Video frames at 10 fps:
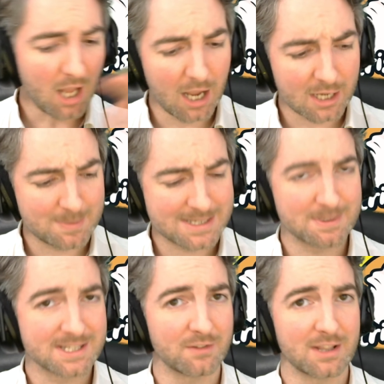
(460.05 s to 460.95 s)
To be
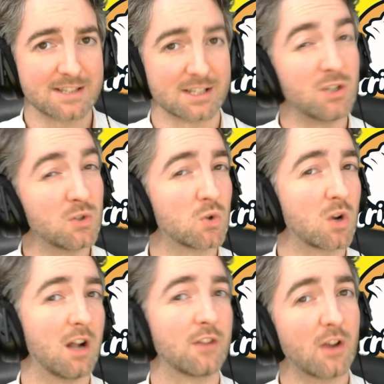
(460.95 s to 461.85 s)
specific, these are neutral
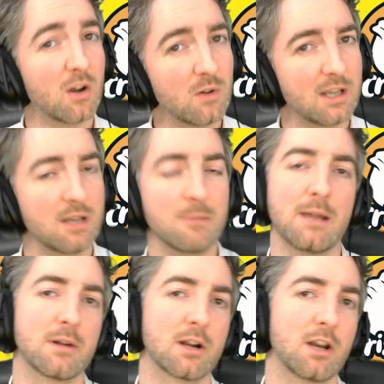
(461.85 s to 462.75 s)
cards only.
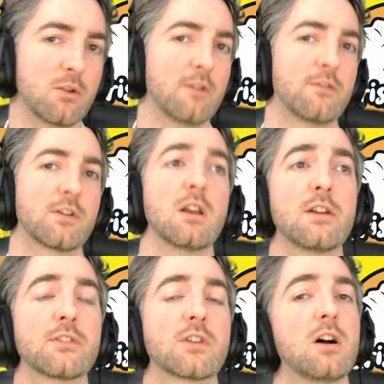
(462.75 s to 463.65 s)
Maybe I'm going to do one for
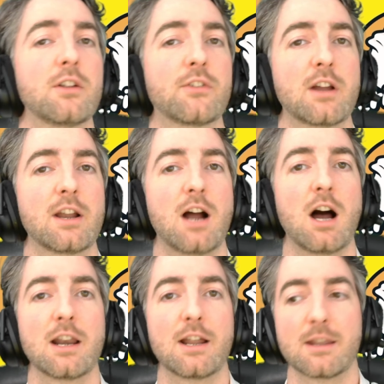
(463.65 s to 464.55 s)
class cards to kind of
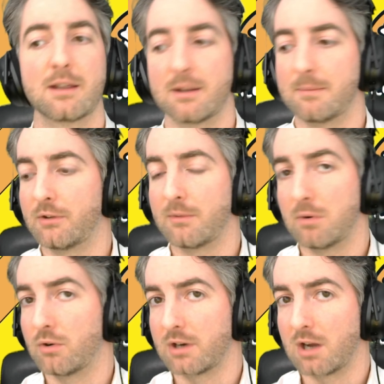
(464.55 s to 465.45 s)
highlight the most
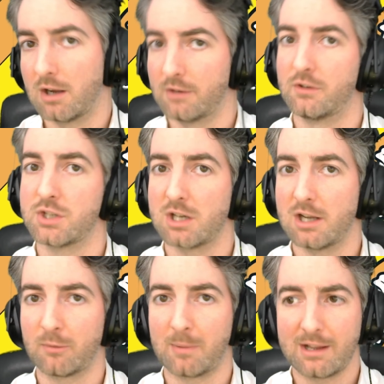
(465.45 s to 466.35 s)
important card for each
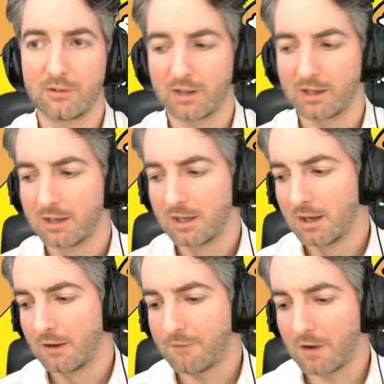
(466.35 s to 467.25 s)
class. But these are
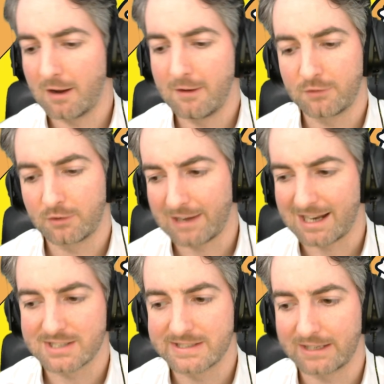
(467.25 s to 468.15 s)

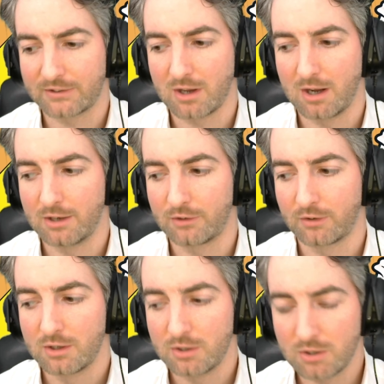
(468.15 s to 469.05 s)
5/6 cards,
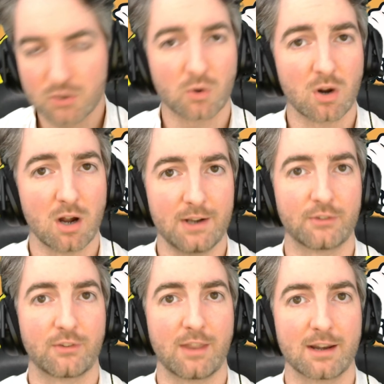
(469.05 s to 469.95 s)
neutral
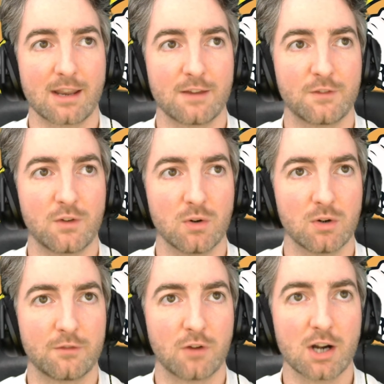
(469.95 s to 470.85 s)
cards that if
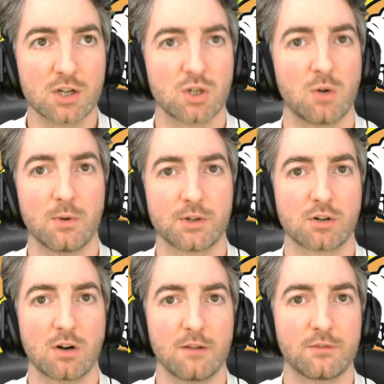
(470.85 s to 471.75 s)
you're unsure on what to
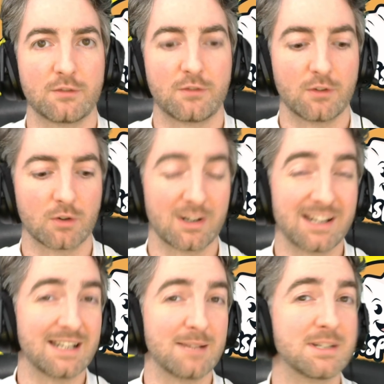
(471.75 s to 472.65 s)
craft, if you're
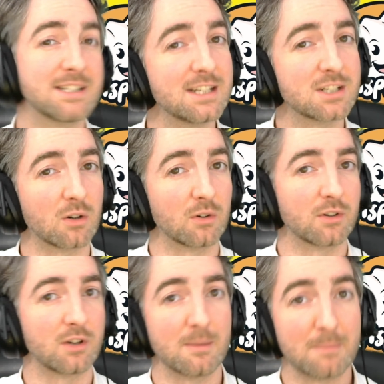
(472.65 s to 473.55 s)
limited
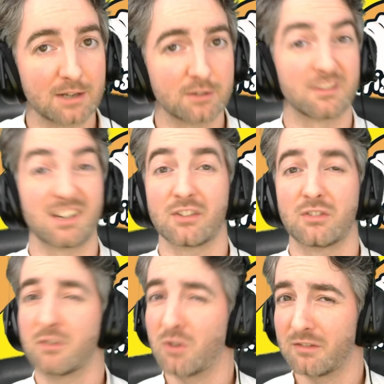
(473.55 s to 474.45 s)
on the amount of
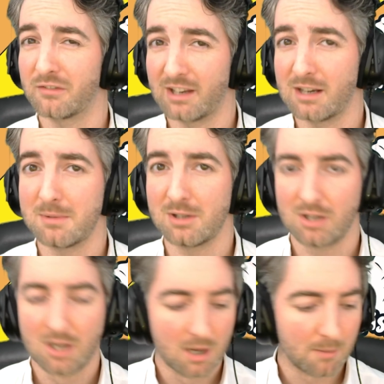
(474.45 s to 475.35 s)
dust you've got available,
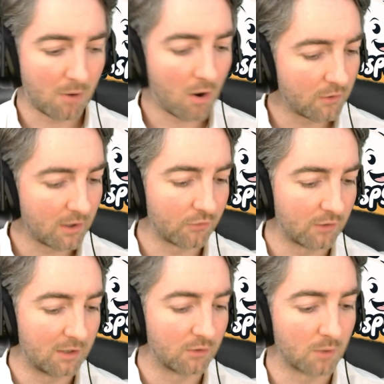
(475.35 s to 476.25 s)
prioritizing
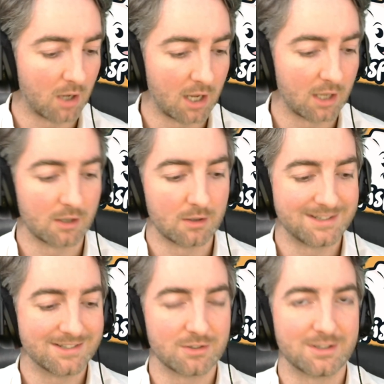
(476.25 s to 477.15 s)
these,
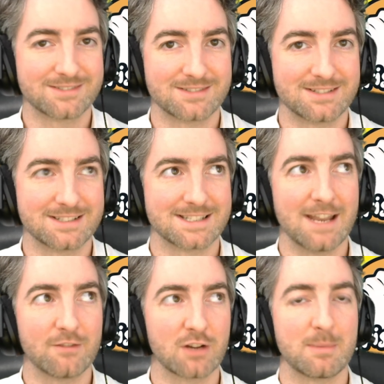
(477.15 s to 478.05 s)
it's
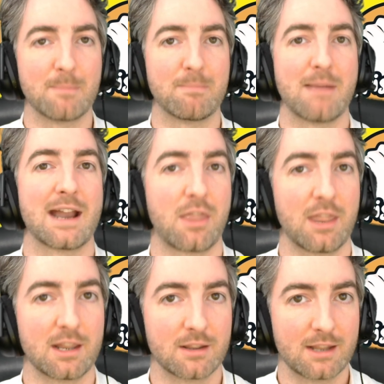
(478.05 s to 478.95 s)
never going to be a bad
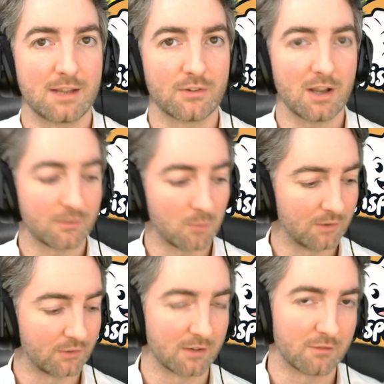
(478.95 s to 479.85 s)
thing. These aren't
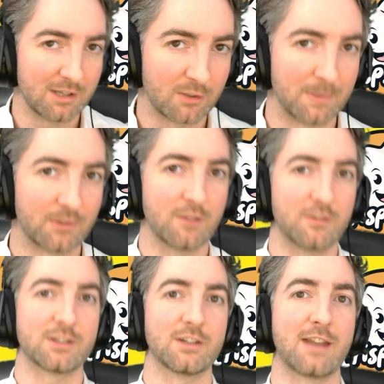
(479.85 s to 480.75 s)
ones that are
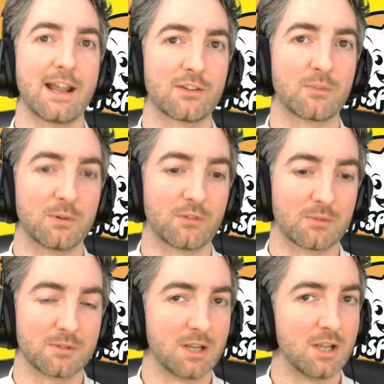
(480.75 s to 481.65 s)
specific to decks,
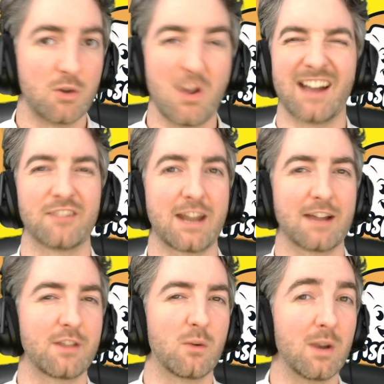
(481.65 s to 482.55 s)
which you have to
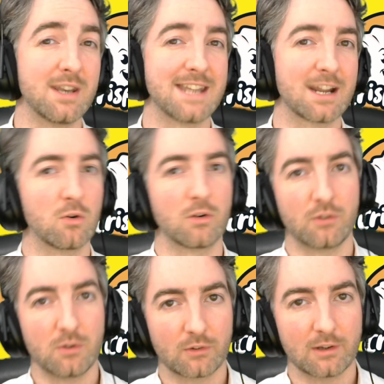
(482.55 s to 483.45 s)
have that one deck or it's
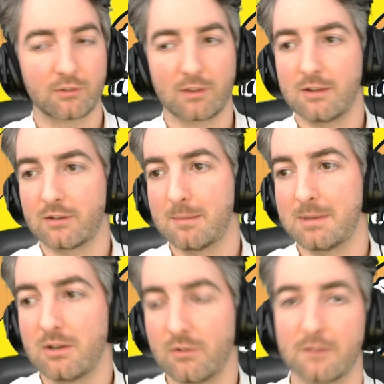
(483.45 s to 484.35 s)
useless. These can be
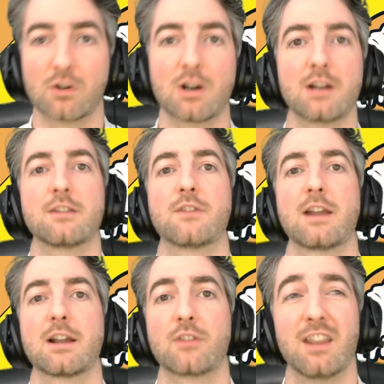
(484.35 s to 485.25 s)
used in a variety of
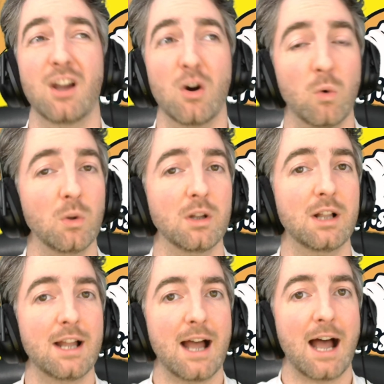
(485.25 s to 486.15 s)
decks, and they're all
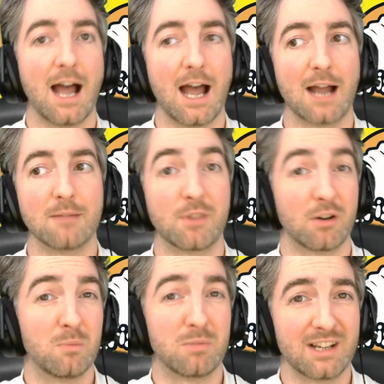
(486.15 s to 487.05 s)

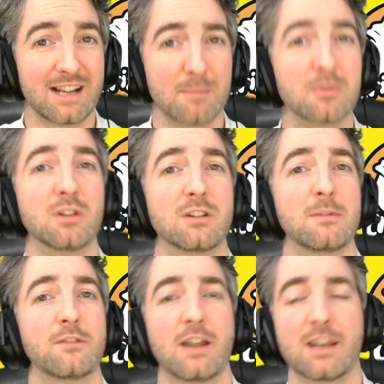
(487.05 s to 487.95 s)
pretty damn good, to
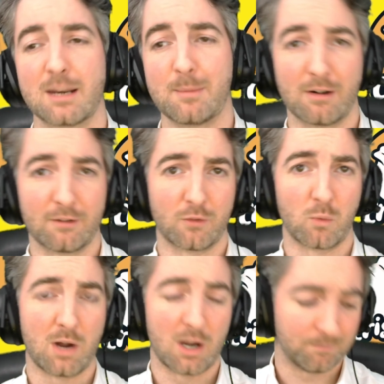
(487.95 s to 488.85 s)
be fair, and they're going to be around for a
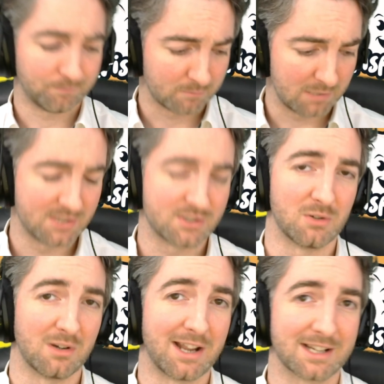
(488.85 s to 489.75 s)
while. Please do
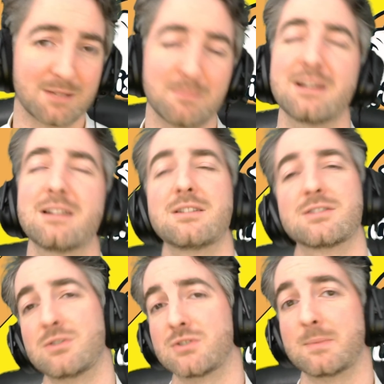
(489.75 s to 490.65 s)
like, please
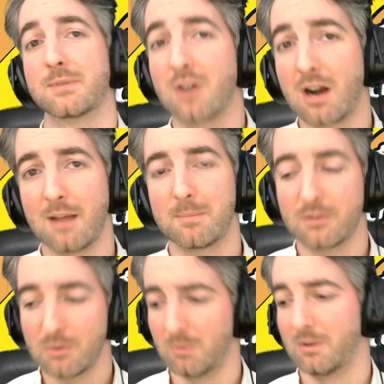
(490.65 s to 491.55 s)
do subscribe,
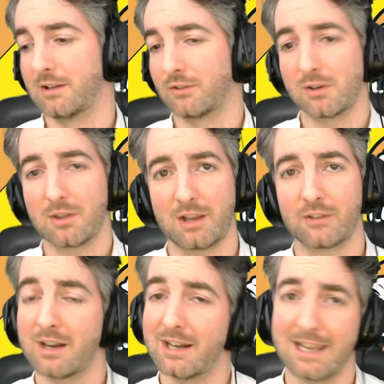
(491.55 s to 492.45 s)
do all of these good things.
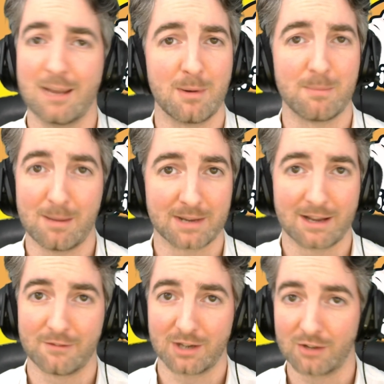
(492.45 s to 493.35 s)
I'm going to keep on pumping
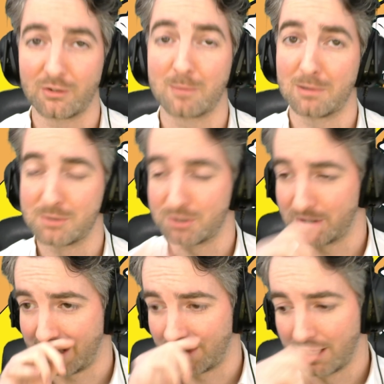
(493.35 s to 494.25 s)
out videos, I promise you
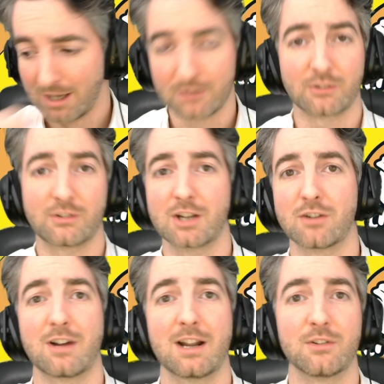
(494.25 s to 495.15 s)
that. So stick
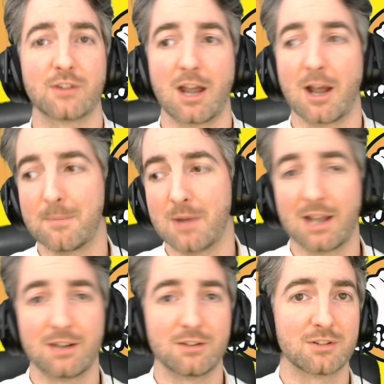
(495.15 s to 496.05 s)
around
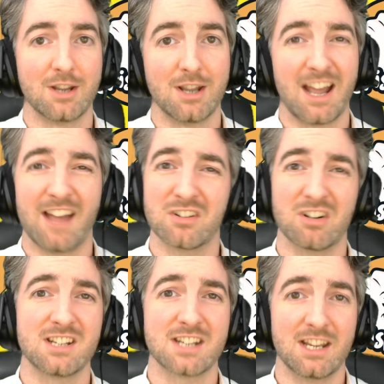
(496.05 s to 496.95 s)
and have a
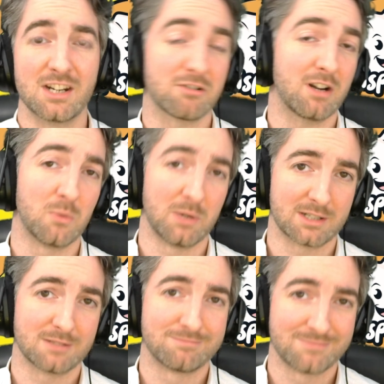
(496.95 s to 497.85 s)
great day and a great
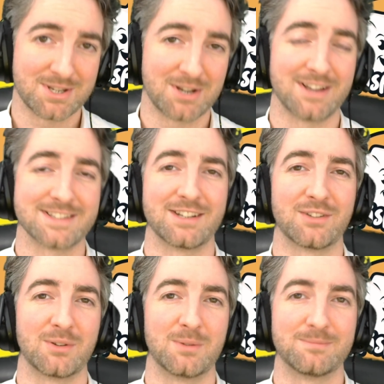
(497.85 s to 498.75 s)
week. See you guys again
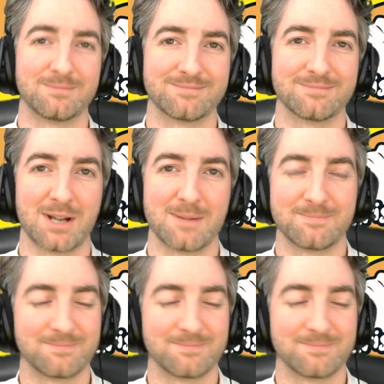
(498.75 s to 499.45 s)
soon. Bye.